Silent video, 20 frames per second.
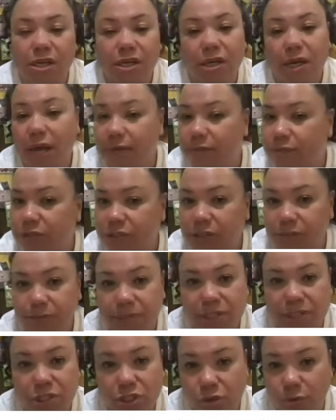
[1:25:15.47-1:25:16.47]
I really
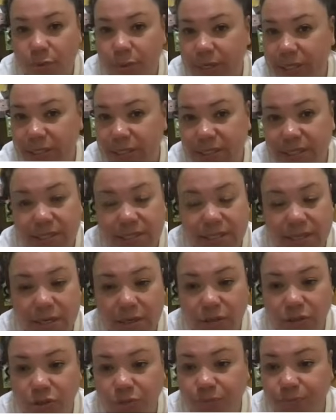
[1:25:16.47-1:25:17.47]
miss Joann's, I tell
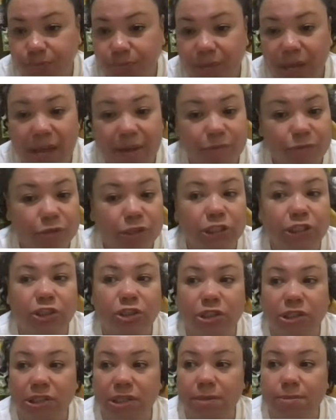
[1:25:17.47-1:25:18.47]
you. I really
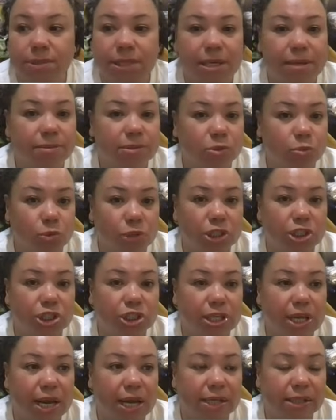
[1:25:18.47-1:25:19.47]
sometimes wish
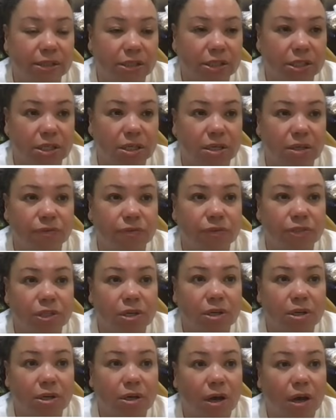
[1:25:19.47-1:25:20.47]
that I lived
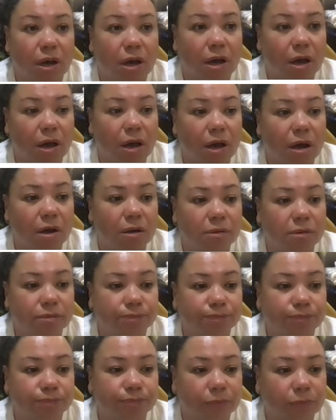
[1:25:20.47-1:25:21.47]

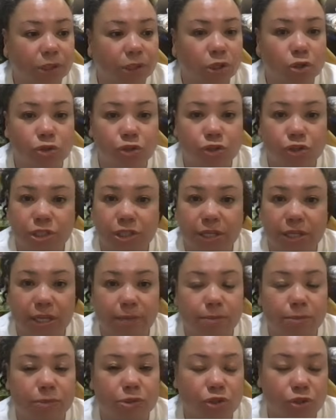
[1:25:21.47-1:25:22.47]
closer to like
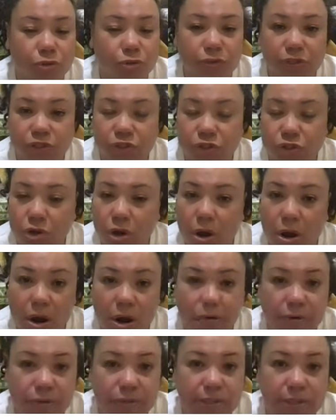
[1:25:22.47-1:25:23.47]
Missouri
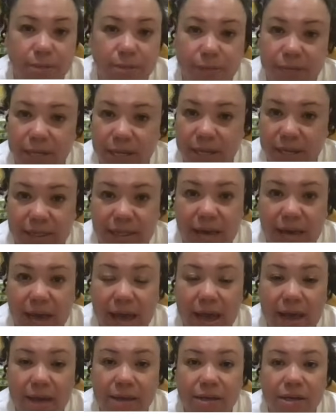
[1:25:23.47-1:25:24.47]
Star or something like
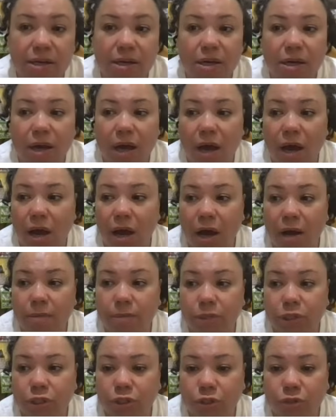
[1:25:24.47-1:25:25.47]
that.
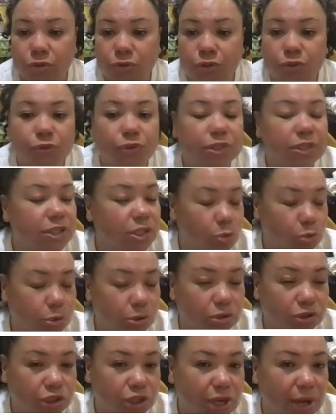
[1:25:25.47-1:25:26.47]
Susie's Quilt
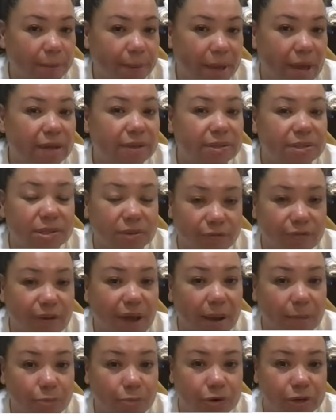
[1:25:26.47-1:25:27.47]
Shop has
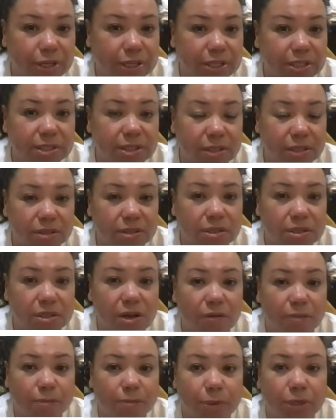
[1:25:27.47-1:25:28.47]
fabrics and
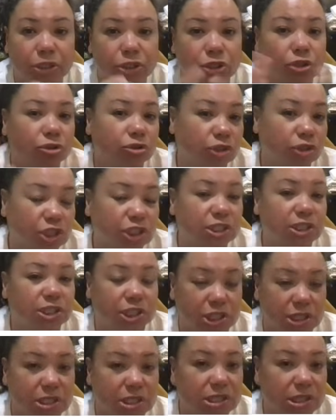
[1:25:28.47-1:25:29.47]
stuff, but
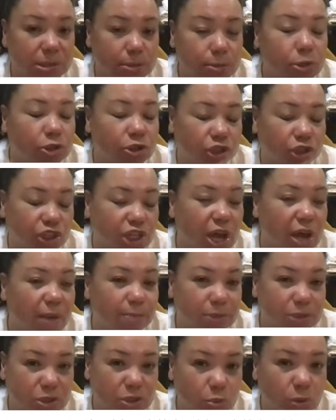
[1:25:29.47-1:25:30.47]
it's a small shop
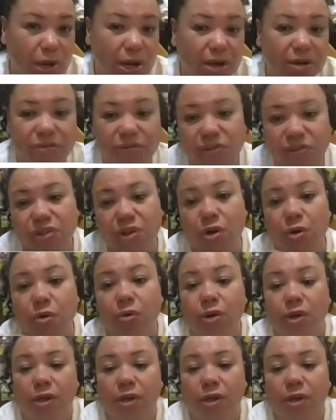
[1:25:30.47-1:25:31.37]
as well. So